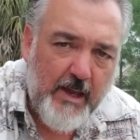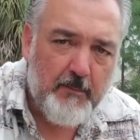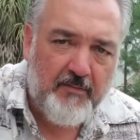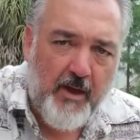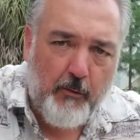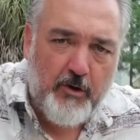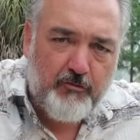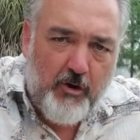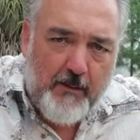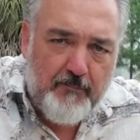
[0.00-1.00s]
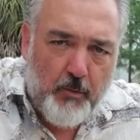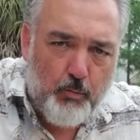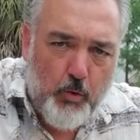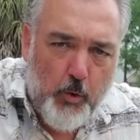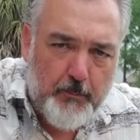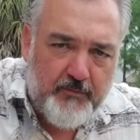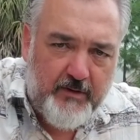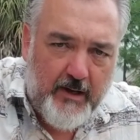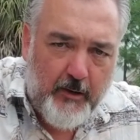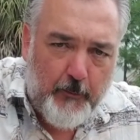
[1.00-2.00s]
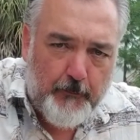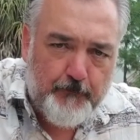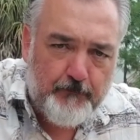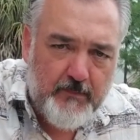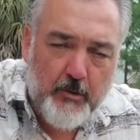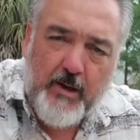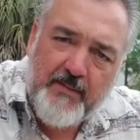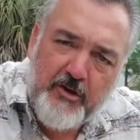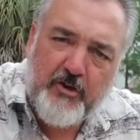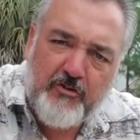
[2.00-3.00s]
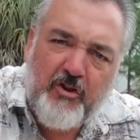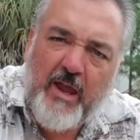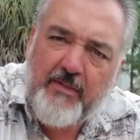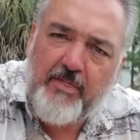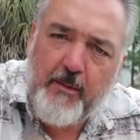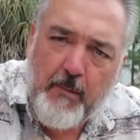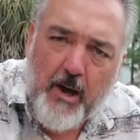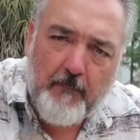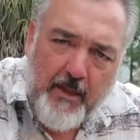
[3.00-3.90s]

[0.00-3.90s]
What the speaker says: But that would have dropped the ropes down, okay, and then you could tighten them up.